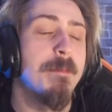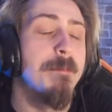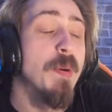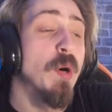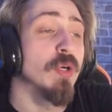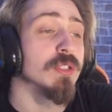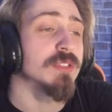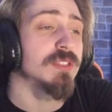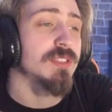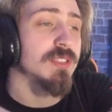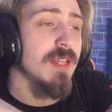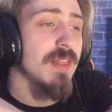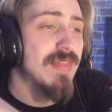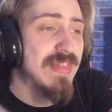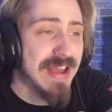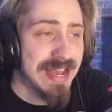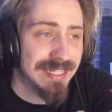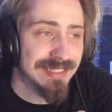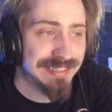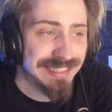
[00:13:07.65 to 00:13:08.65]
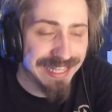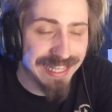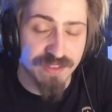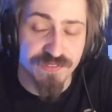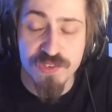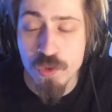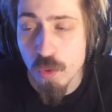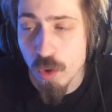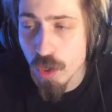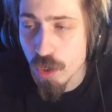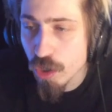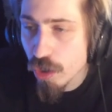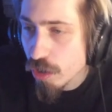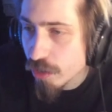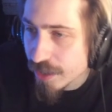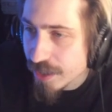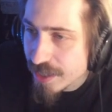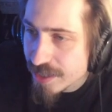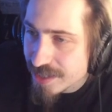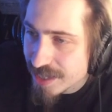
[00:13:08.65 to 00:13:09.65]
but that's if you are
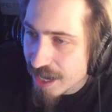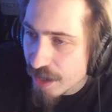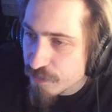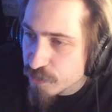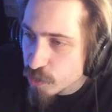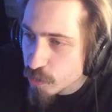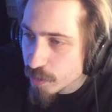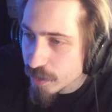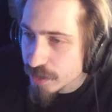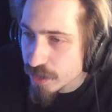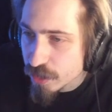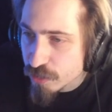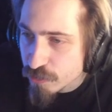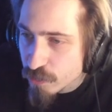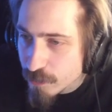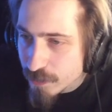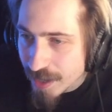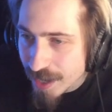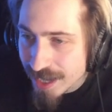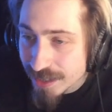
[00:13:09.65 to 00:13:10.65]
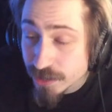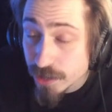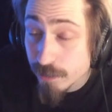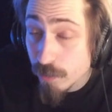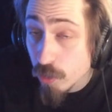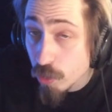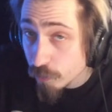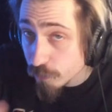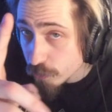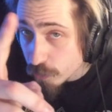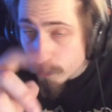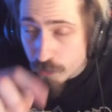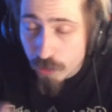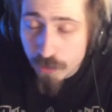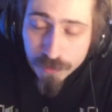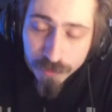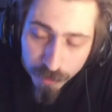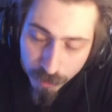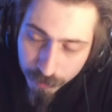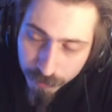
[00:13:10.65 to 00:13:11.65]
lucky to have someone in the group that has them, or if you've got
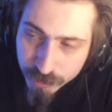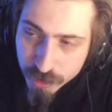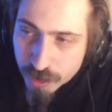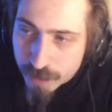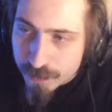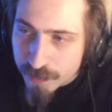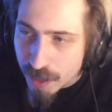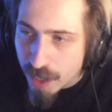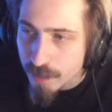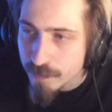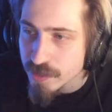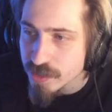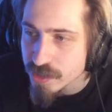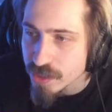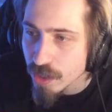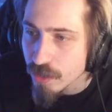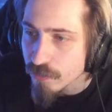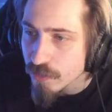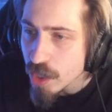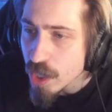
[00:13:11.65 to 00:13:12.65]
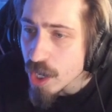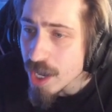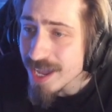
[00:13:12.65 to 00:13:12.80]
the gold, you can buy them yourself.